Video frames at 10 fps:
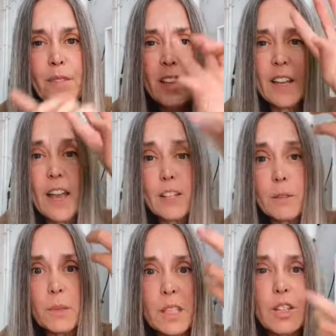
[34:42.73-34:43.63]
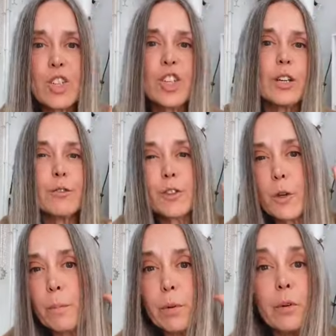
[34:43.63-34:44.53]
The elements shift,
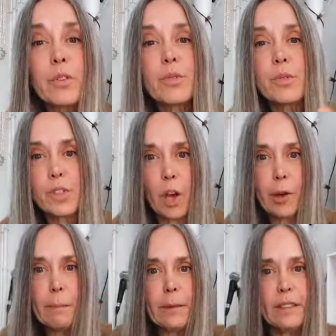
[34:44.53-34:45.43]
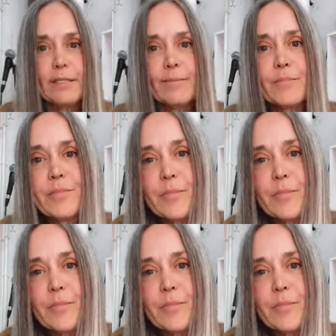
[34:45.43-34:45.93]
the portals open.